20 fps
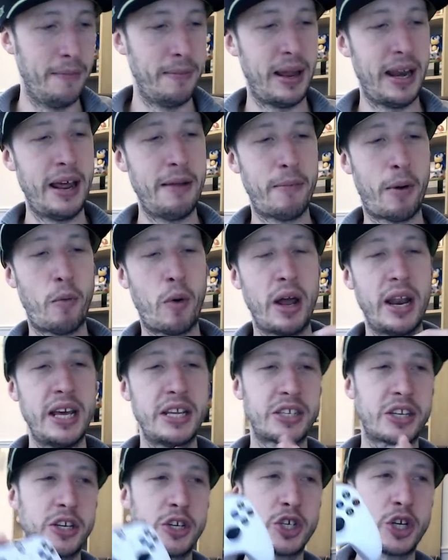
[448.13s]
and then my
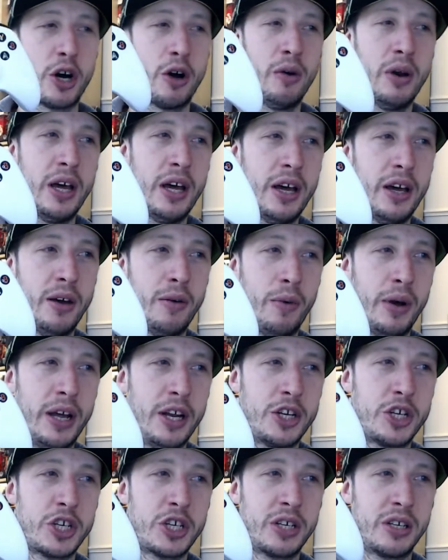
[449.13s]
1S controller,
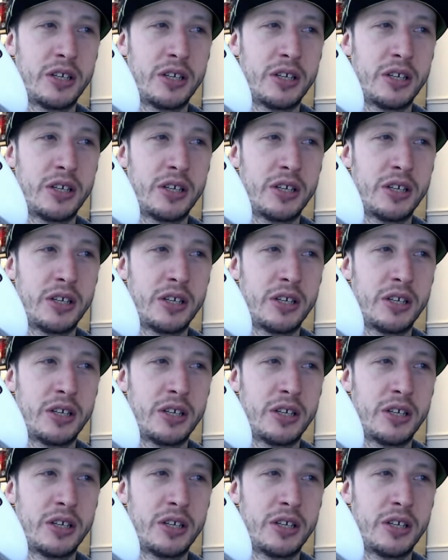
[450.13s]
which